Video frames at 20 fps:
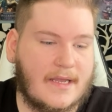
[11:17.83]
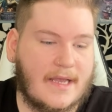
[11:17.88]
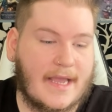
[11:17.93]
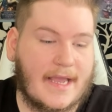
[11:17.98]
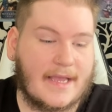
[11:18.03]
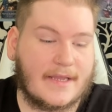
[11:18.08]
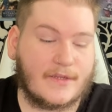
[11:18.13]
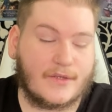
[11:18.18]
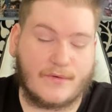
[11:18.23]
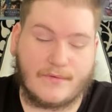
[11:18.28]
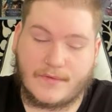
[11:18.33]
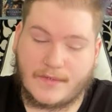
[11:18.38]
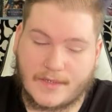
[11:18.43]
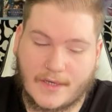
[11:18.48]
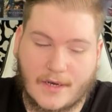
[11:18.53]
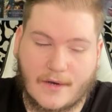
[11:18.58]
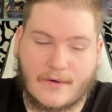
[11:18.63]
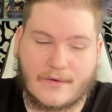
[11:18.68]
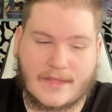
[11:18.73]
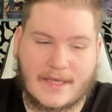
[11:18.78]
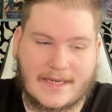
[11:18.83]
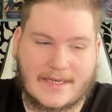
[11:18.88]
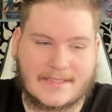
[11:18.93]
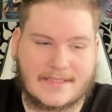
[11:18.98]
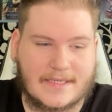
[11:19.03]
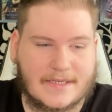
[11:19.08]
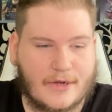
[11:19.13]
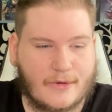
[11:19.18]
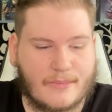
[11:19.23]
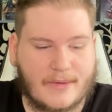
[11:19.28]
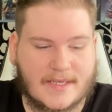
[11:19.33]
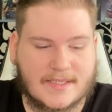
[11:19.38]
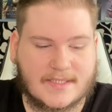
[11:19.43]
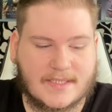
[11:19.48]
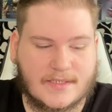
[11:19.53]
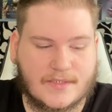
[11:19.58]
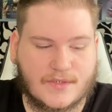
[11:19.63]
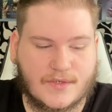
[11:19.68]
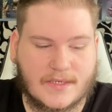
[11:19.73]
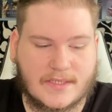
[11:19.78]
And you know that it's in your best
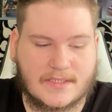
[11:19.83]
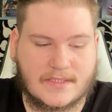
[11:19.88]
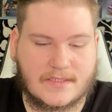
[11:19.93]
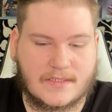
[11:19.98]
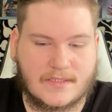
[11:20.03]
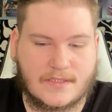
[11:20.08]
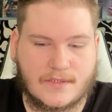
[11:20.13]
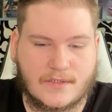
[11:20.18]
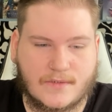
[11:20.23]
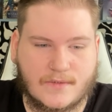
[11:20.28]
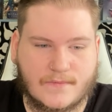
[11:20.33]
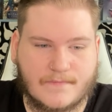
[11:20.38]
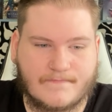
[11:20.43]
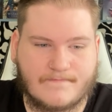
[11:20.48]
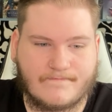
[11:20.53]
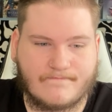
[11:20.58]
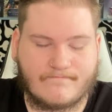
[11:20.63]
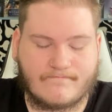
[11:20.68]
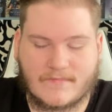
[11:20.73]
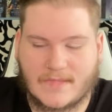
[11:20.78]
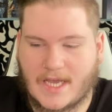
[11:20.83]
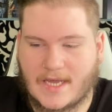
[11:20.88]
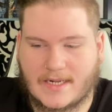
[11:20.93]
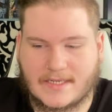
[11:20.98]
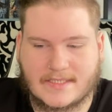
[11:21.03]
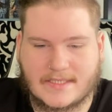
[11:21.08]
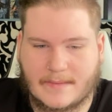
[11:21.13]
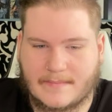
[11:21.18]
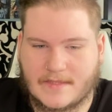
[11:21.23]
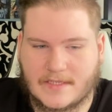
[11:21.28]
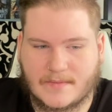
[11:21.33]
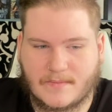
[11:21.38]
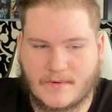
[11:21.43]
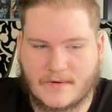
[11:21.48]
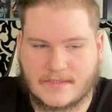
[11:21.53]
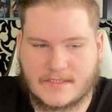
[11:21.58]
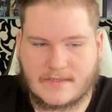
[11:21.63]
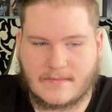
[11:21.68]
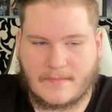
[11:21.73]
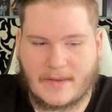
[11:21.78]
interest to not accept this
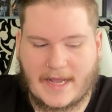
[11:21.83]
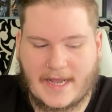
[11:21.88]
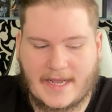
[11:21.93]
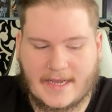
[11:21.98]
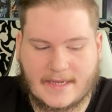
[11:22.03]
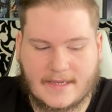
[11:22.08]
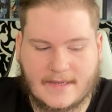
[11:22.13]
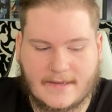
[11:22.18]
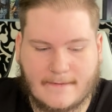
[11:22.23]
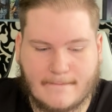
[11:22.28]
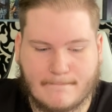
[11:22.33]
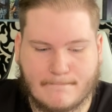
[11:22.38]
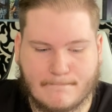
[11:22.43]
person back.